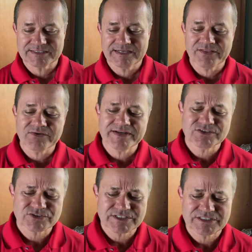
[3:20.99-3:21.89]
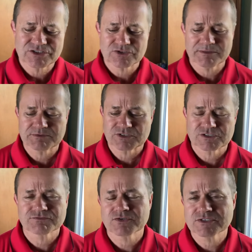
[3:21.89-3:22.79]
Another interesting scripture
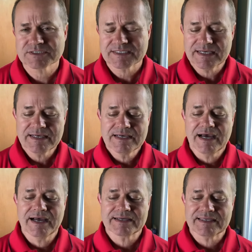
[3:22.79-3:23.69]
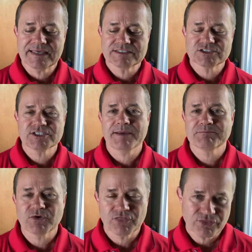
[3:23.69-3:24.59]
is First uh, Kings
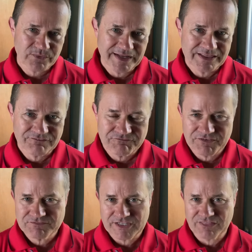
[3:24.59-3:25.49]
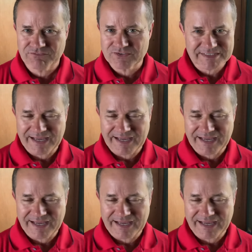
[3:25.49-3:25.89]
chapter 3 in the 15th verse.